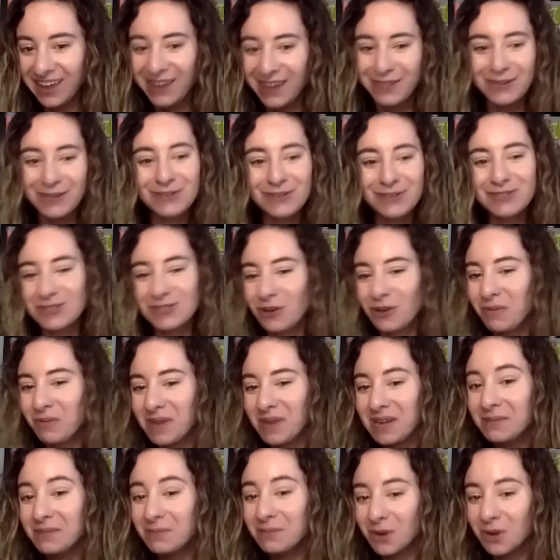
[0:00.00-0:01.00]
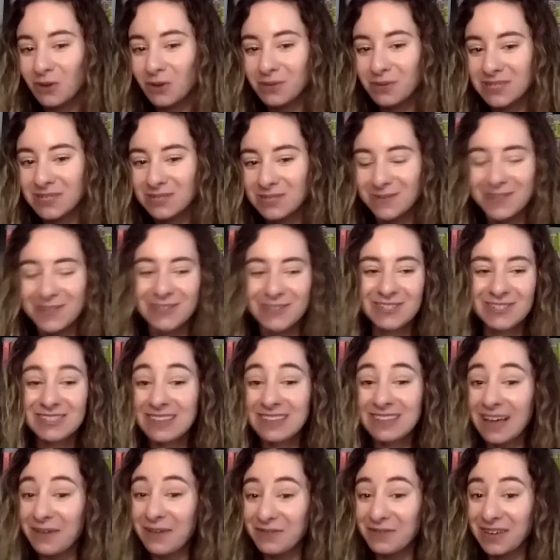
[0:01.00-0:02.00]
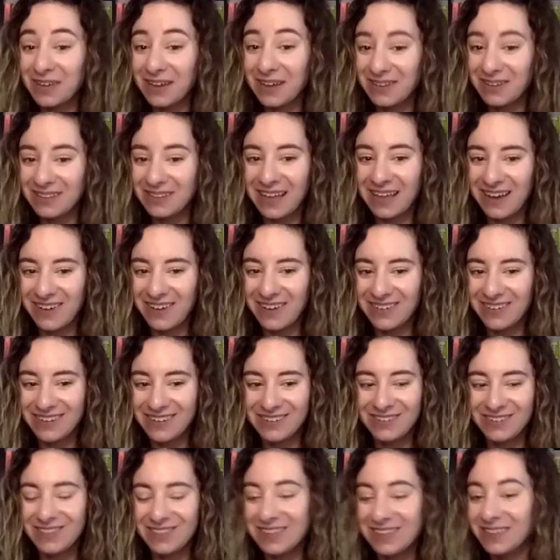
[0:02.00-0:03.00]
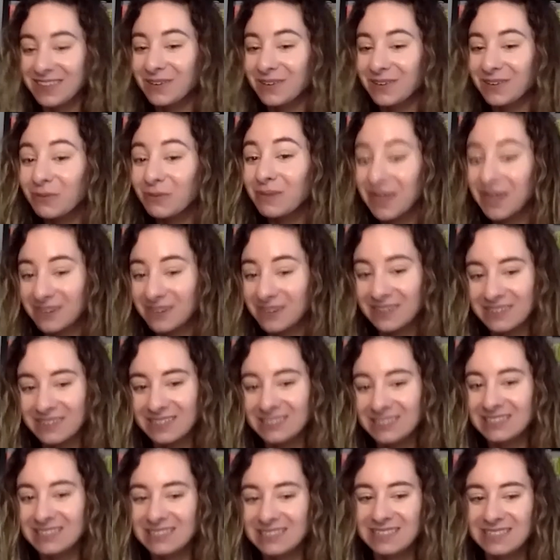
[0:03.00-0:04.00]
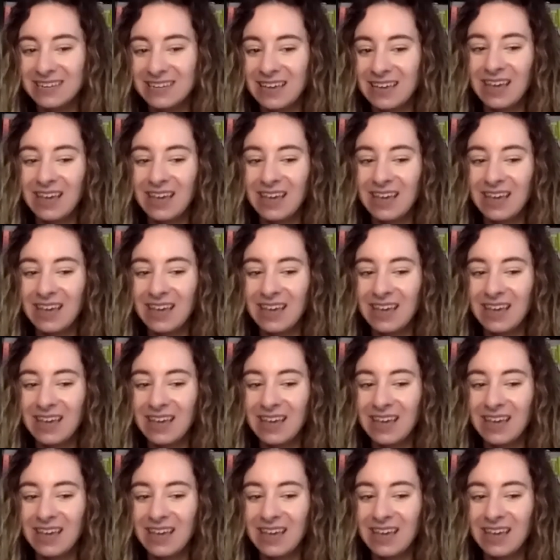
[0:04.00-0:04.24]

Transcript: There are so many moments where you're just laughing out loud and you're thinking, oh my goodness,